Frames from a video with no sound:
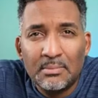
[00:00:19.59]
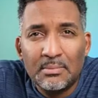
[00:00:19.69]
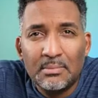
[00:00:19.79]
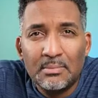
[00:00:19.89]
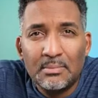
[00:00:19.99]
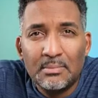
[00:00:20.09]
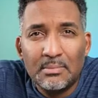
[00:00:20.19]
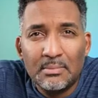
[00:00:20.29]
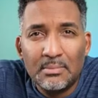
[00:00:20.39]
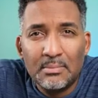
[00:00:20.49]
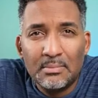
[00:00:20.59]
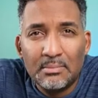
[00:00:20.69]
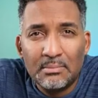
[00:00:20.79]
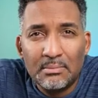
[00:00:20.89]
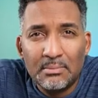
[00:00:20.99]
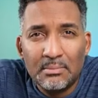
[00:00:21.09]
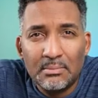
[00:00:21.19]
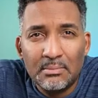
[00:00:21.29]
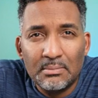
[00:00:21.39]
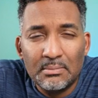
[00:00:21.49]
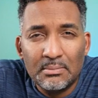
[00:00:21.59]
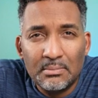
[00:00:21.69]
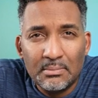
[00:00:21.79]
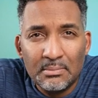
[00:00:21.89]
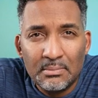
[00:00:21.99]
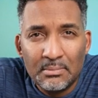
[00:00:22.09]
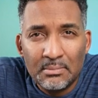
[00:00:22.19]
No words are spoken by the person on screen.